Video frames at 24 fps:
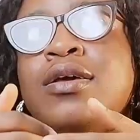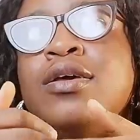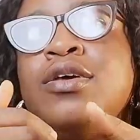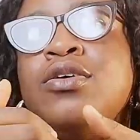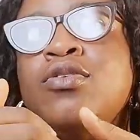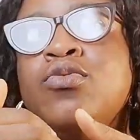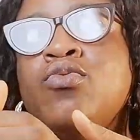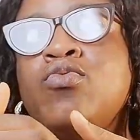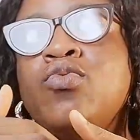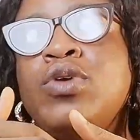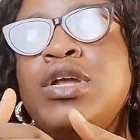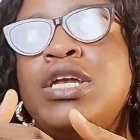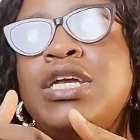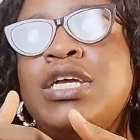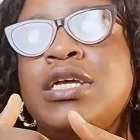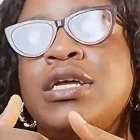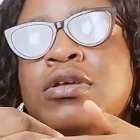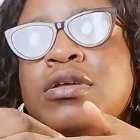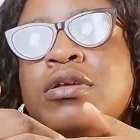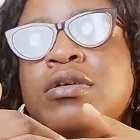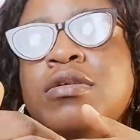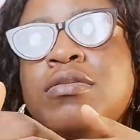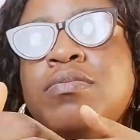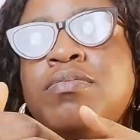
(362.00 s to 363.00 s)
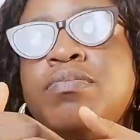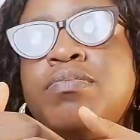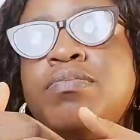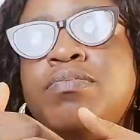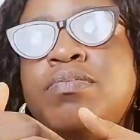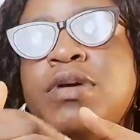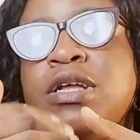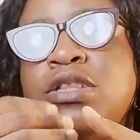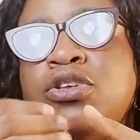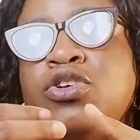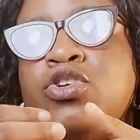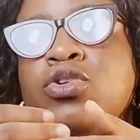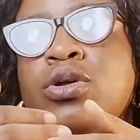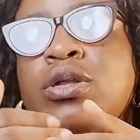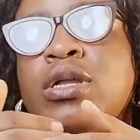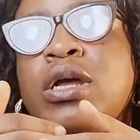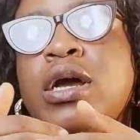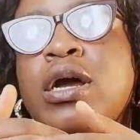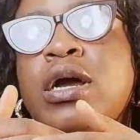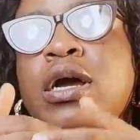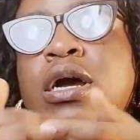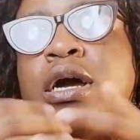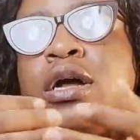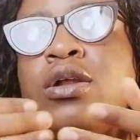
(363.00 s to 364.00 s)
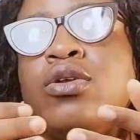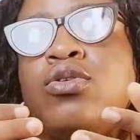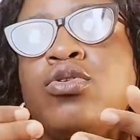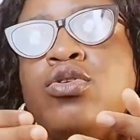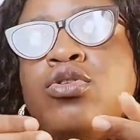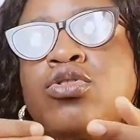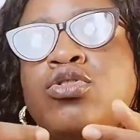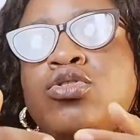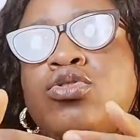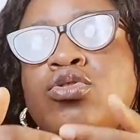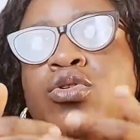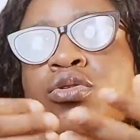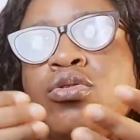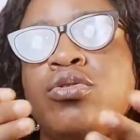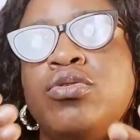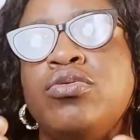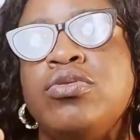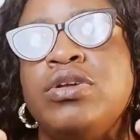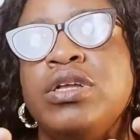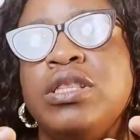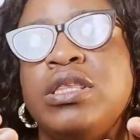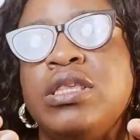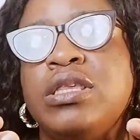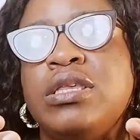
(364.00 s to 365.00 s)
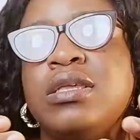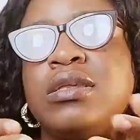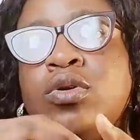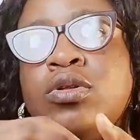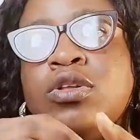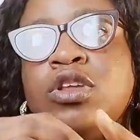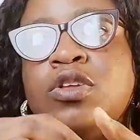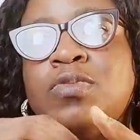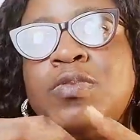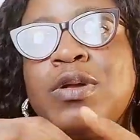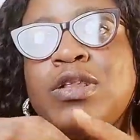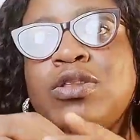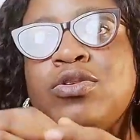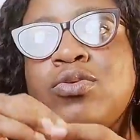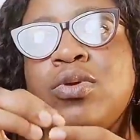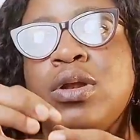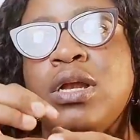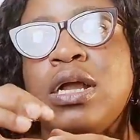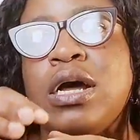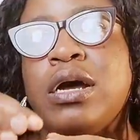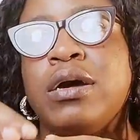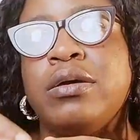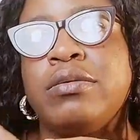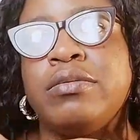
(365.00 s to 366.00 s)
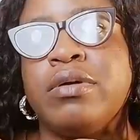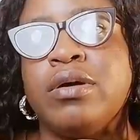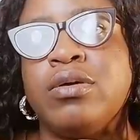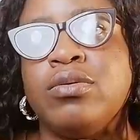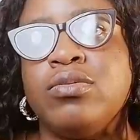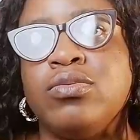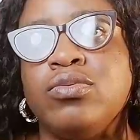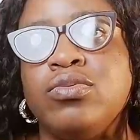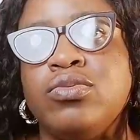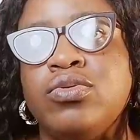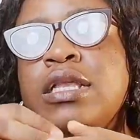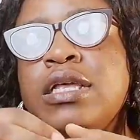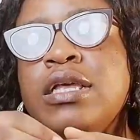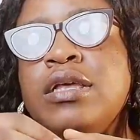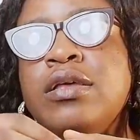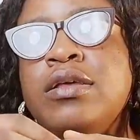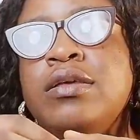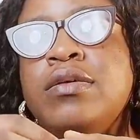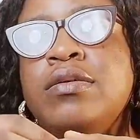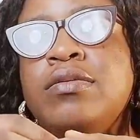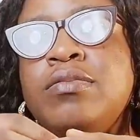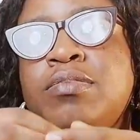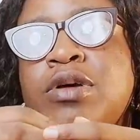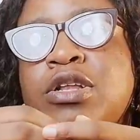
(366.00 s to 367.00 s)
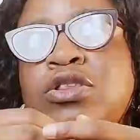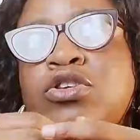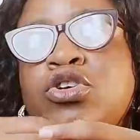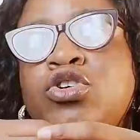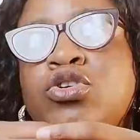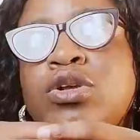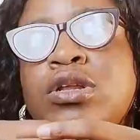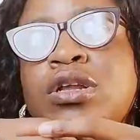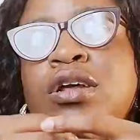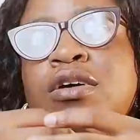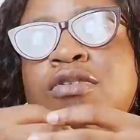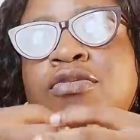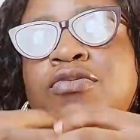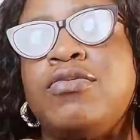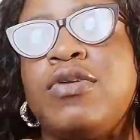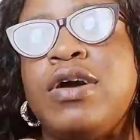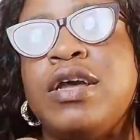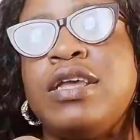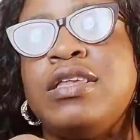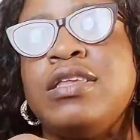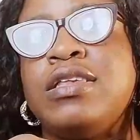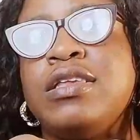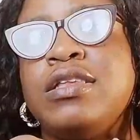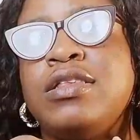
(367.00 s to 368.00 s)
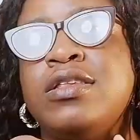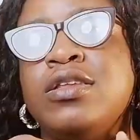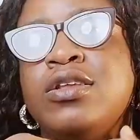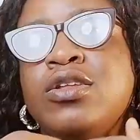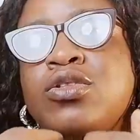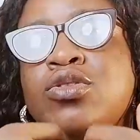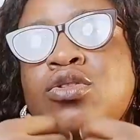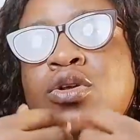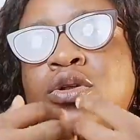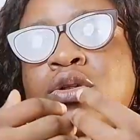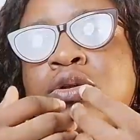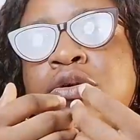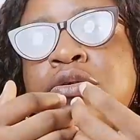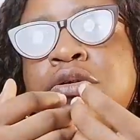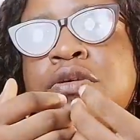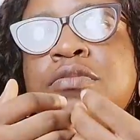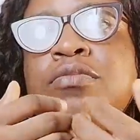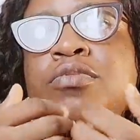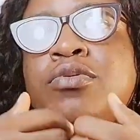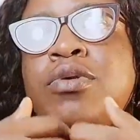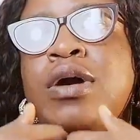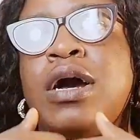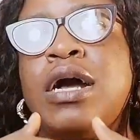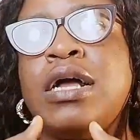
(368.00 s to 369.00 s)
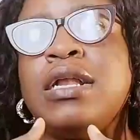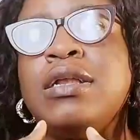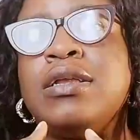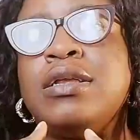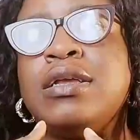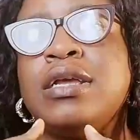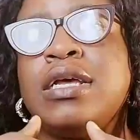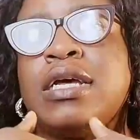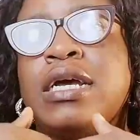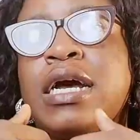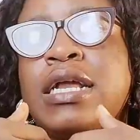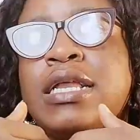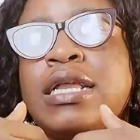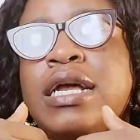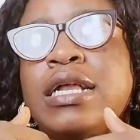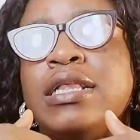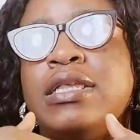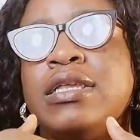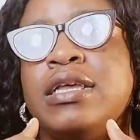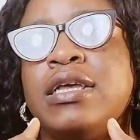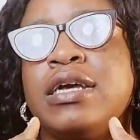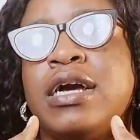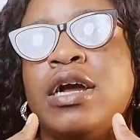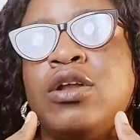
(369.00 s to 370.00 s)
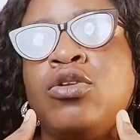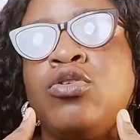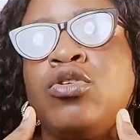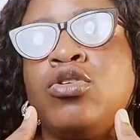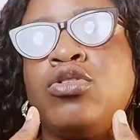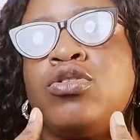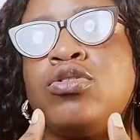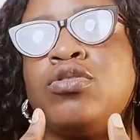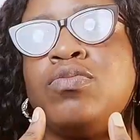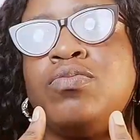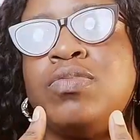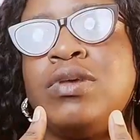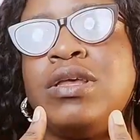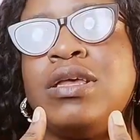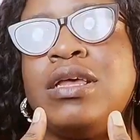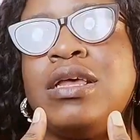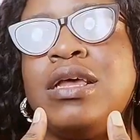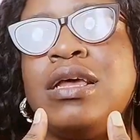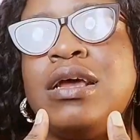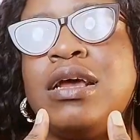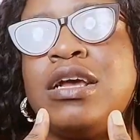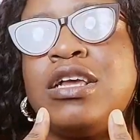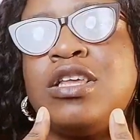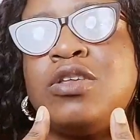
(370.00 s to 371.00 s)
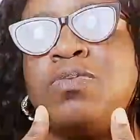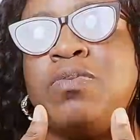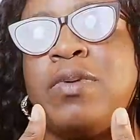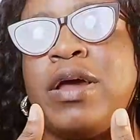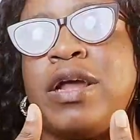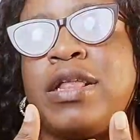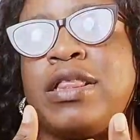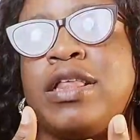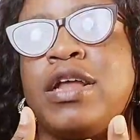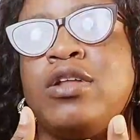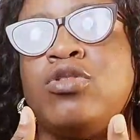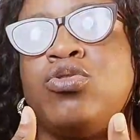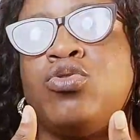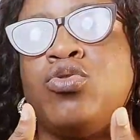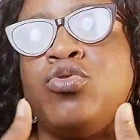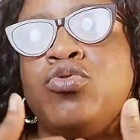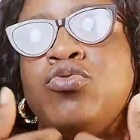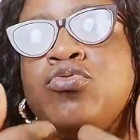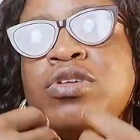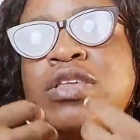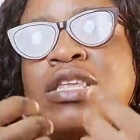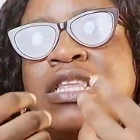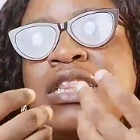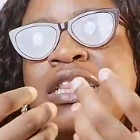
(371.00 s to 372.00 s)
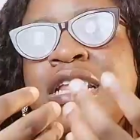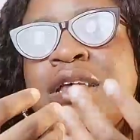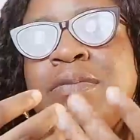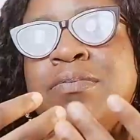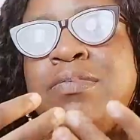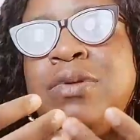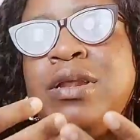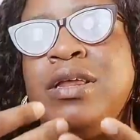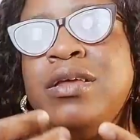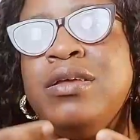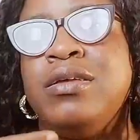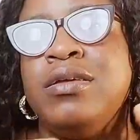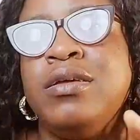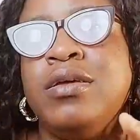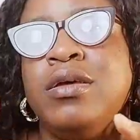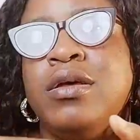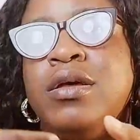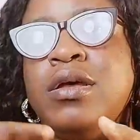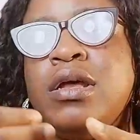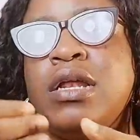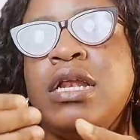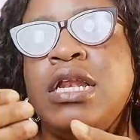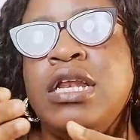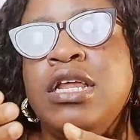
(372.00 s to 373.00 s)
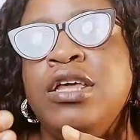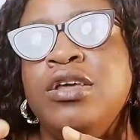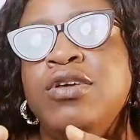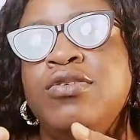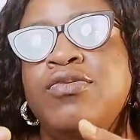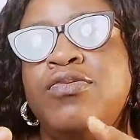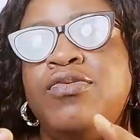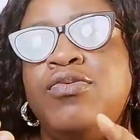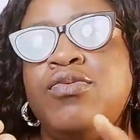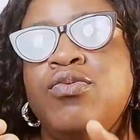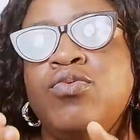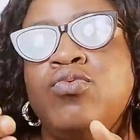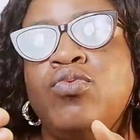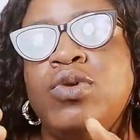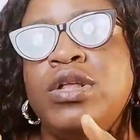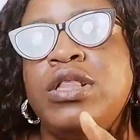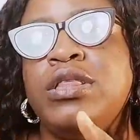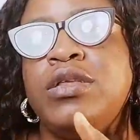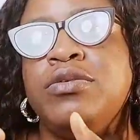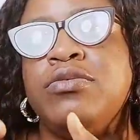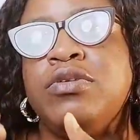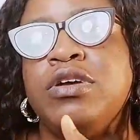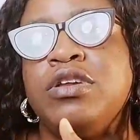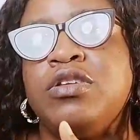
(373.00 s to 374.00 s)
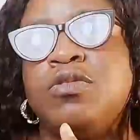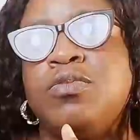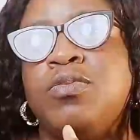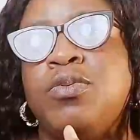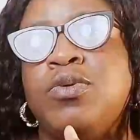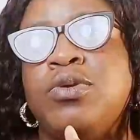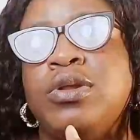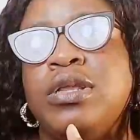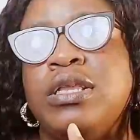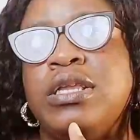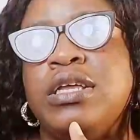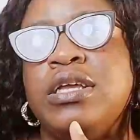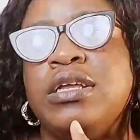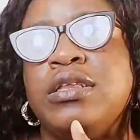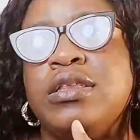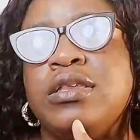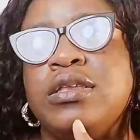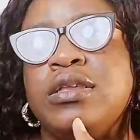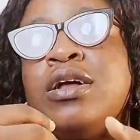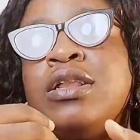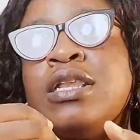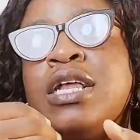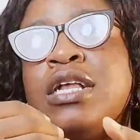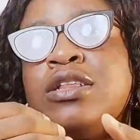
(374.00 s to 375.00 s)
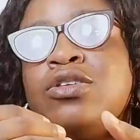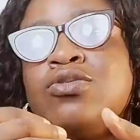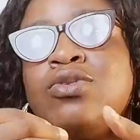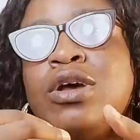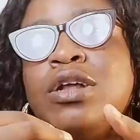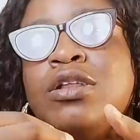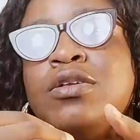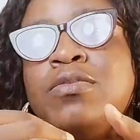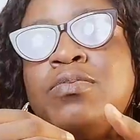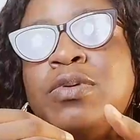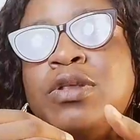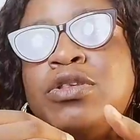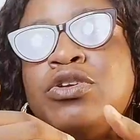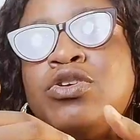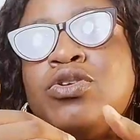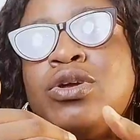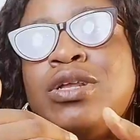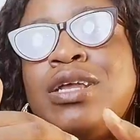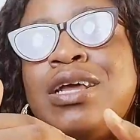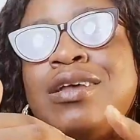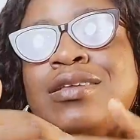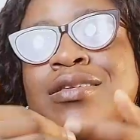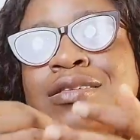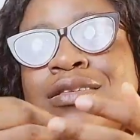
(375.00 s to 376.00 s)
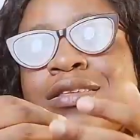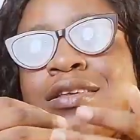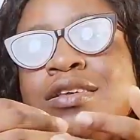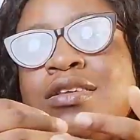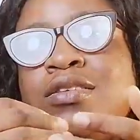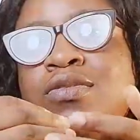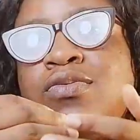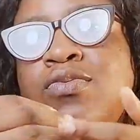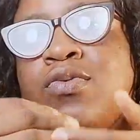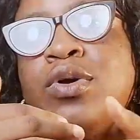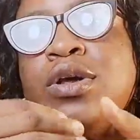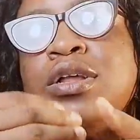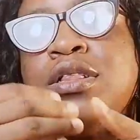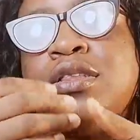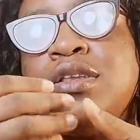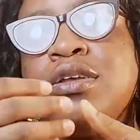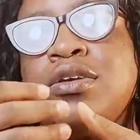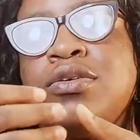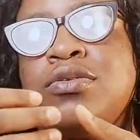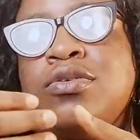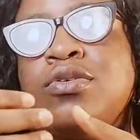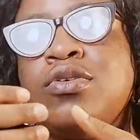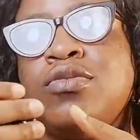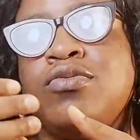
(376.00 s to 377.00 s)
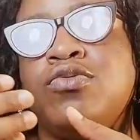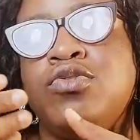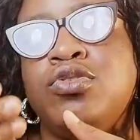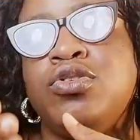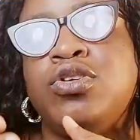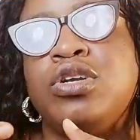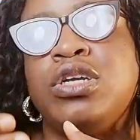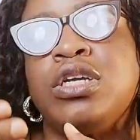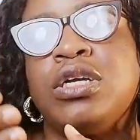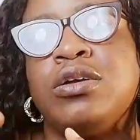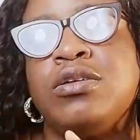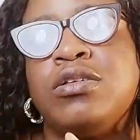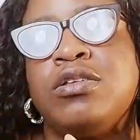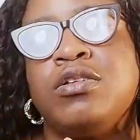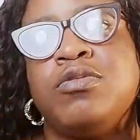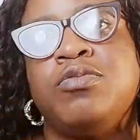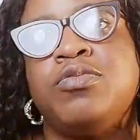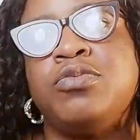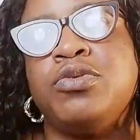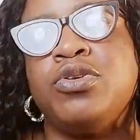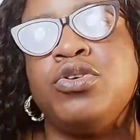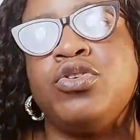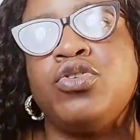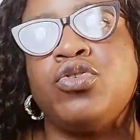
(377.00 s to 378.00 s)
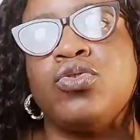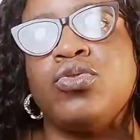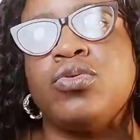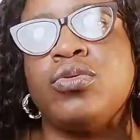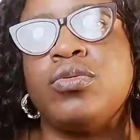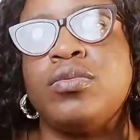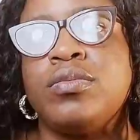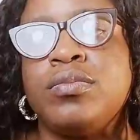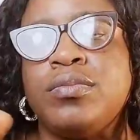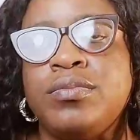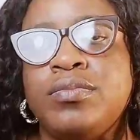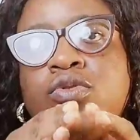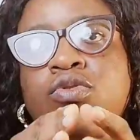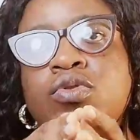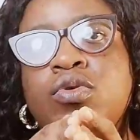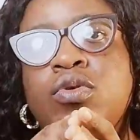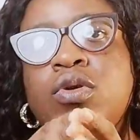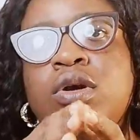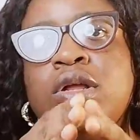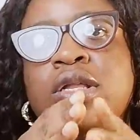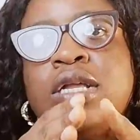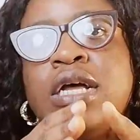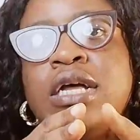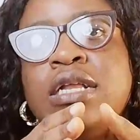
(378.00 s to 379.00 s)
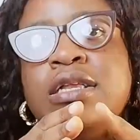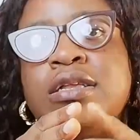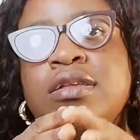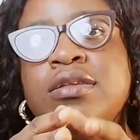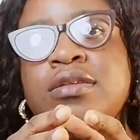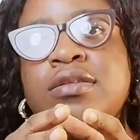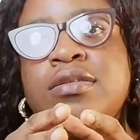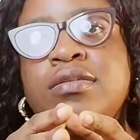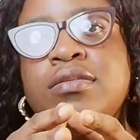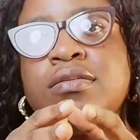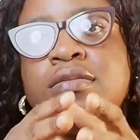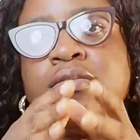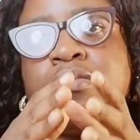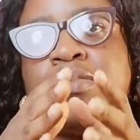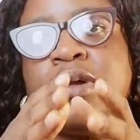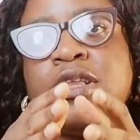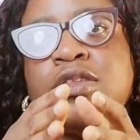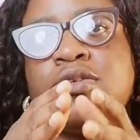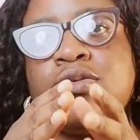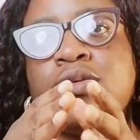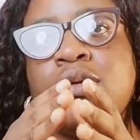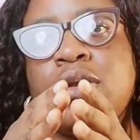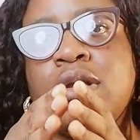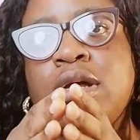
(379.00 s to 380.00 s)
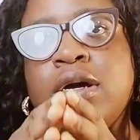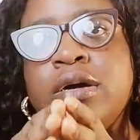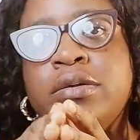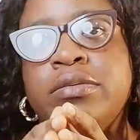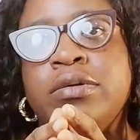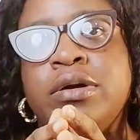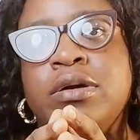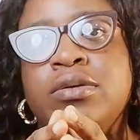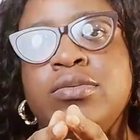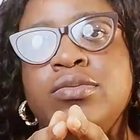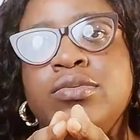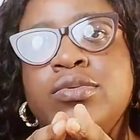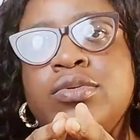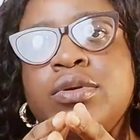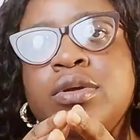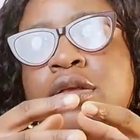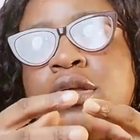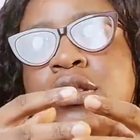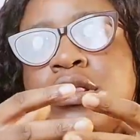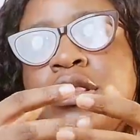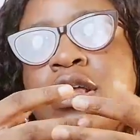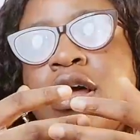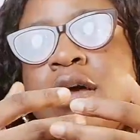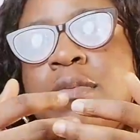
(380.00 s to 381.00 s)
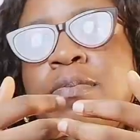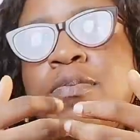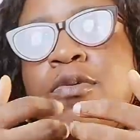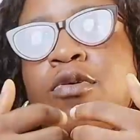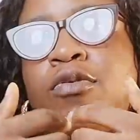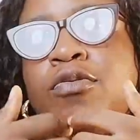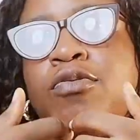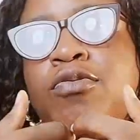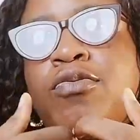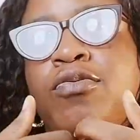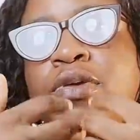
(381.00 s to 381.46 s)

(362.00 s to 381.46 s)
in which the petitioner cannot tolerate. On this particular ground, the petitioner finds it intolerable and that he cannot be expected to reasonably live with the respondent. And that's why the petitioner seeks for a decree of judicial separation. So, under this particular ground, the type of